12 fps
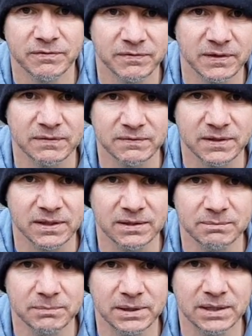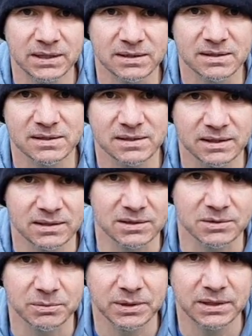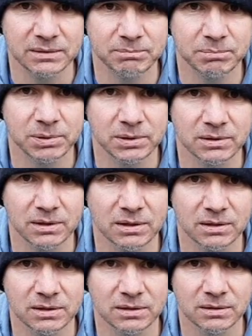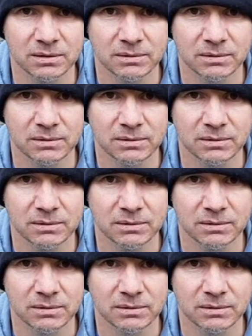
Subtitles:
15 minutes since we put the